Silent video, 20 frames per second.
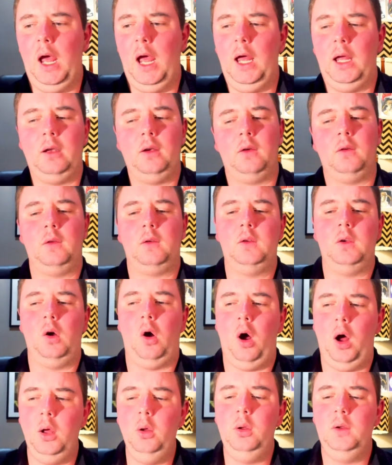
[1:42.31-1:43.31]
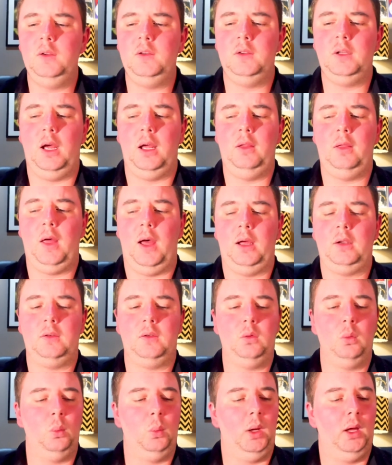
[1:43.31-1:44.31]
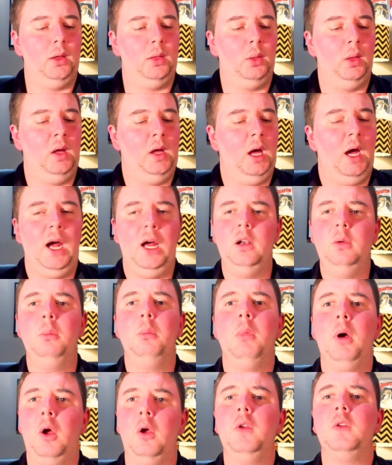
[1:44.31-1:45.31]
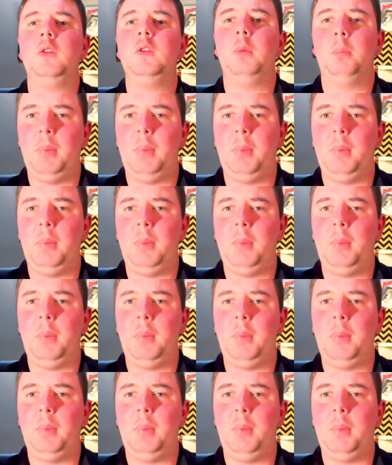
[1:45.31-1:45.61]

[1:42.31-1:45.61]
And I always say that with utmost